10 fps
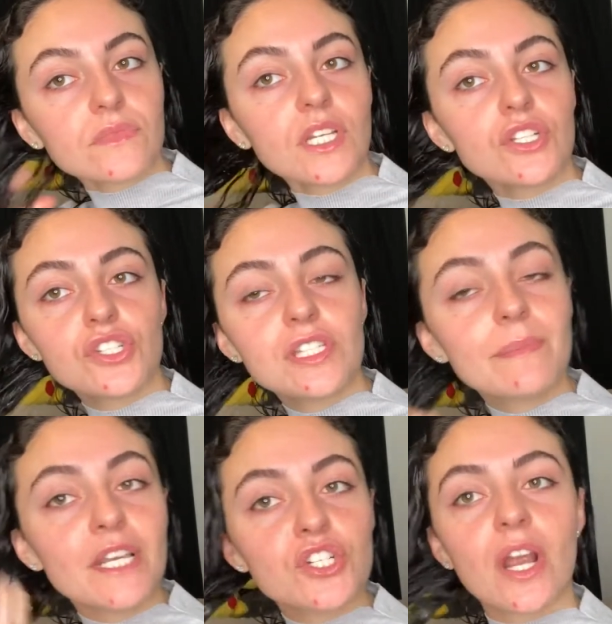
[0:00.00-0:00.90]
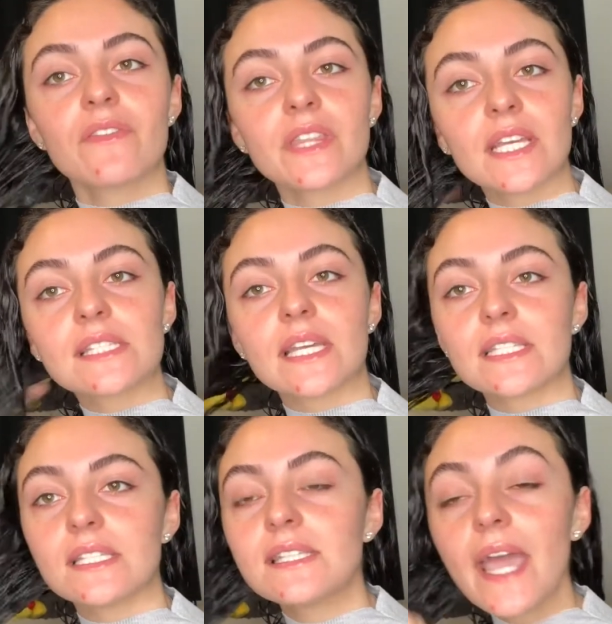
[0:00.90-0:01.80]
just to make sure everything's like
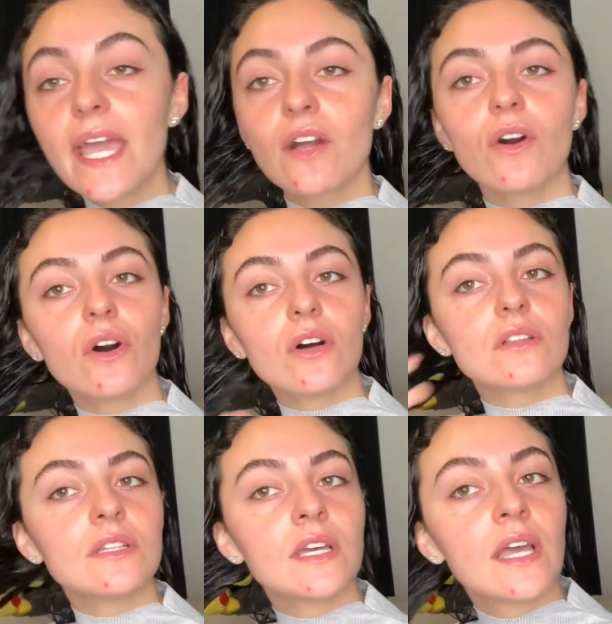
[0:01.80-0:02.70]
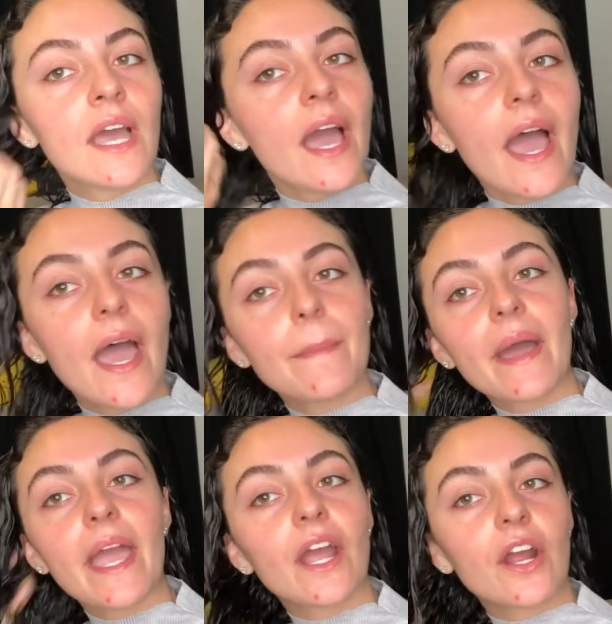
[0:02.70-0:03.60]
detangled and my
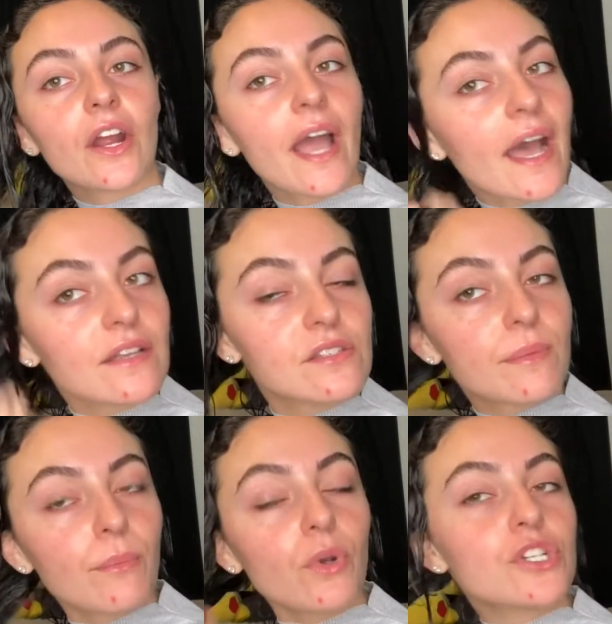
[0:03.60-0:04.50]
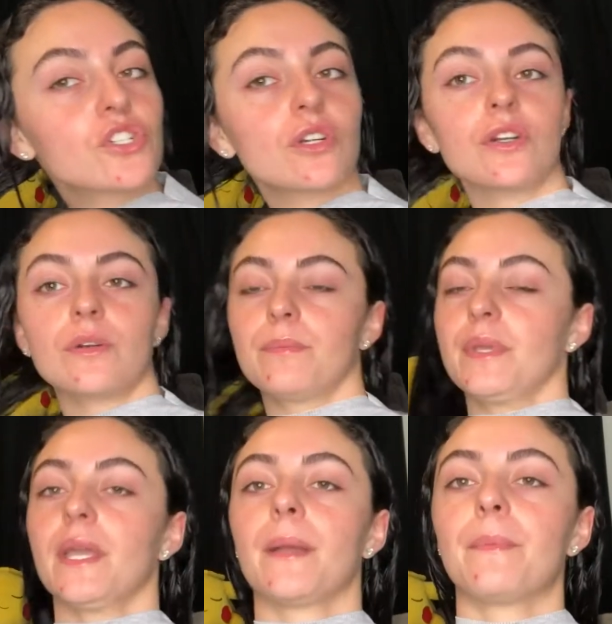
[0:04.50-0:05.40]
hair has some moisture
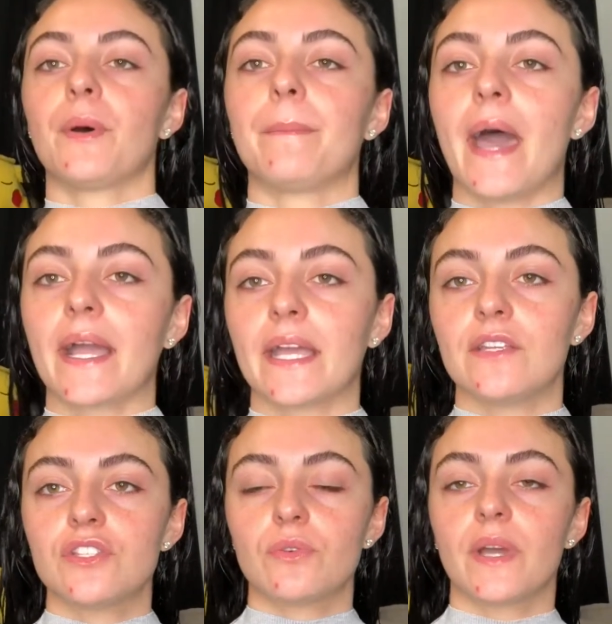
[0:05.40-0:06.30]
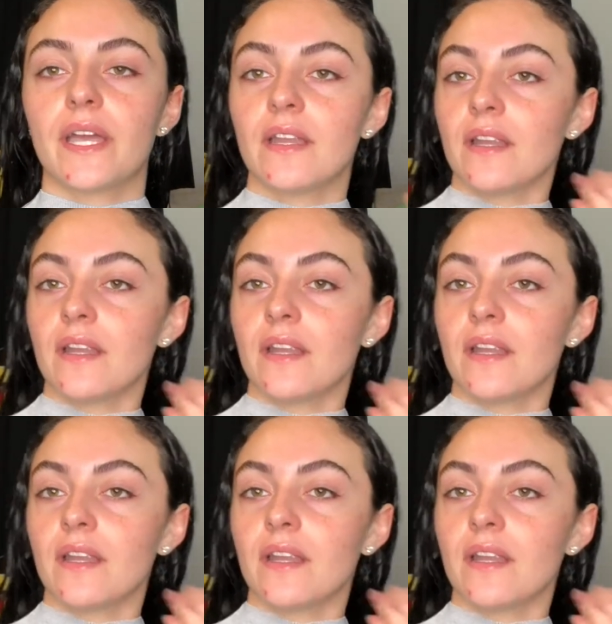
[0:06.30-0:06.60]
being put back into it.